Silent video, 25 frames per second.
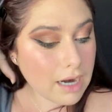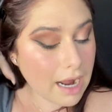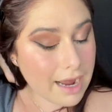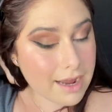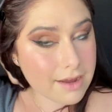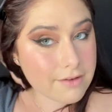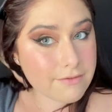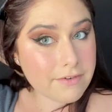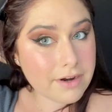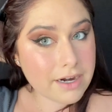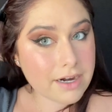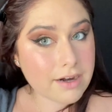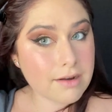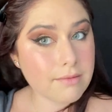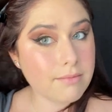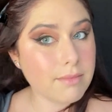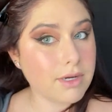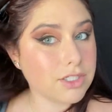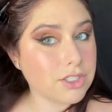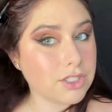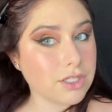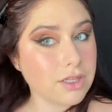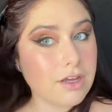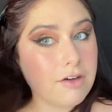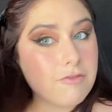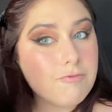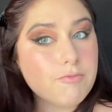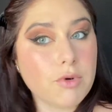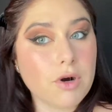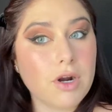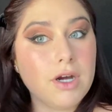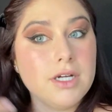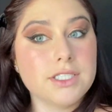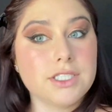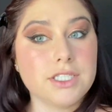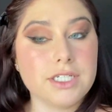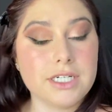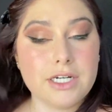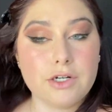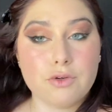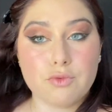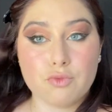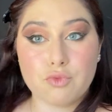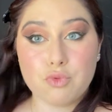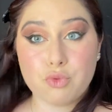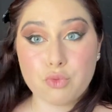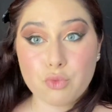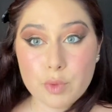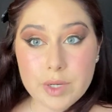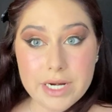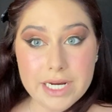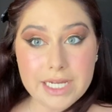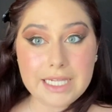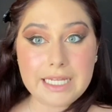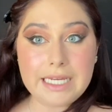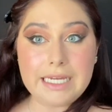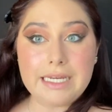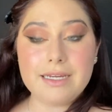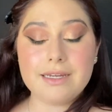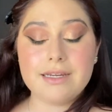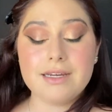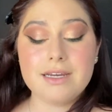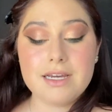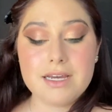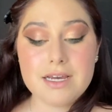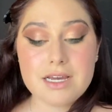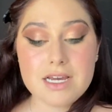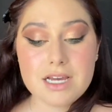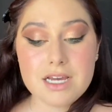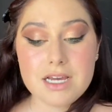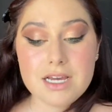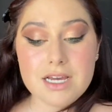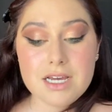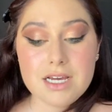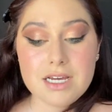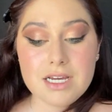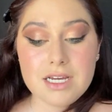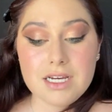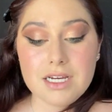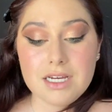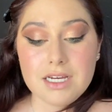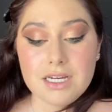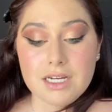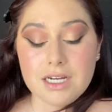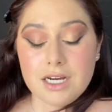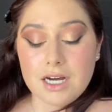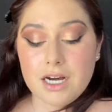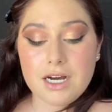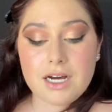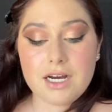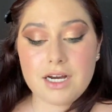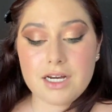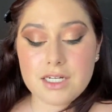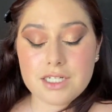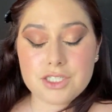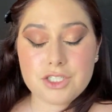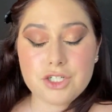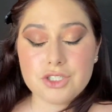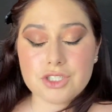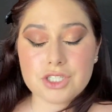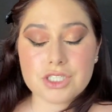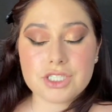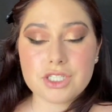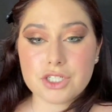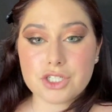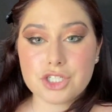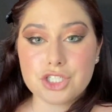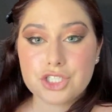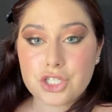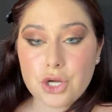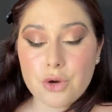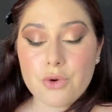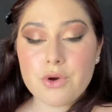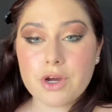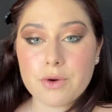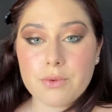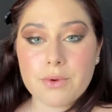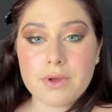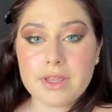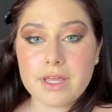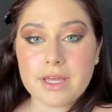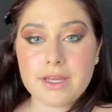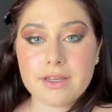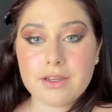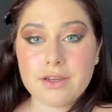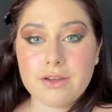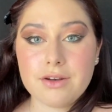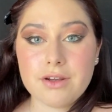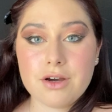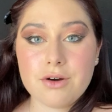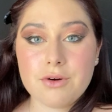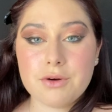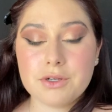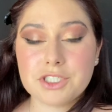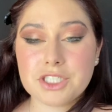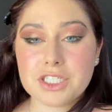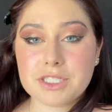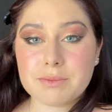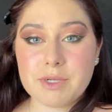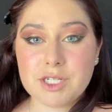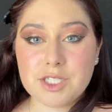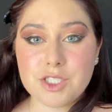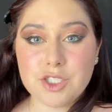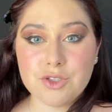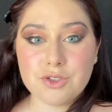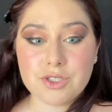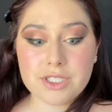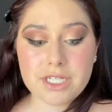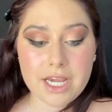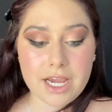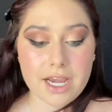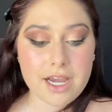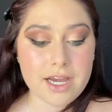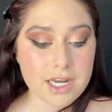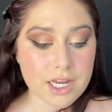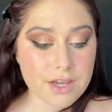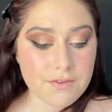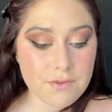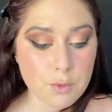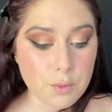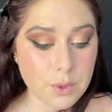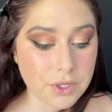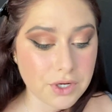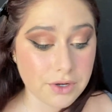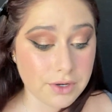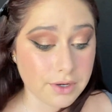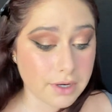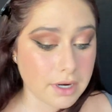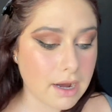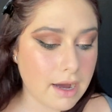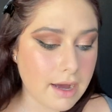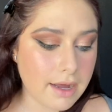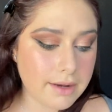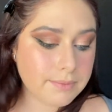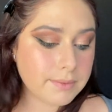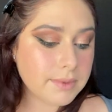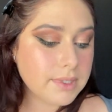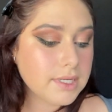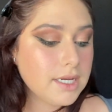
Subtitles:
I very much love bronzer, really. You just look so good with it, you know? It just makes you tan even when you're not.